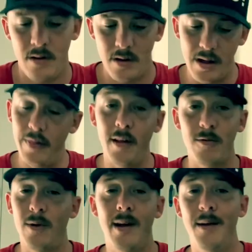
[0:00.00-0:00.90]
And this
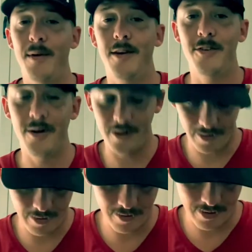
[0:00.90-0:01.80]
one I am gonna show you because
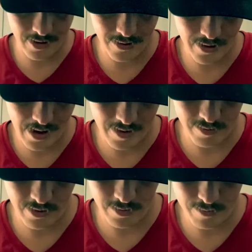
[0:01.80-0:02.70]
this color has
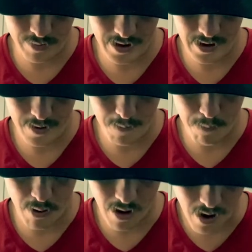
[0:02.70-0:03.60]
just been
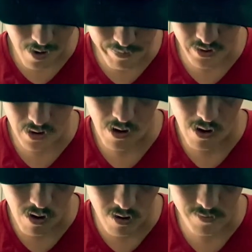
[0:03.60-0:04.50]
popping
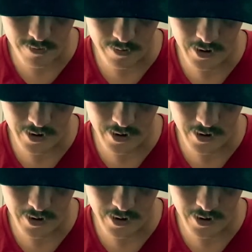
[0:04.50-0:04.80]
off, you know.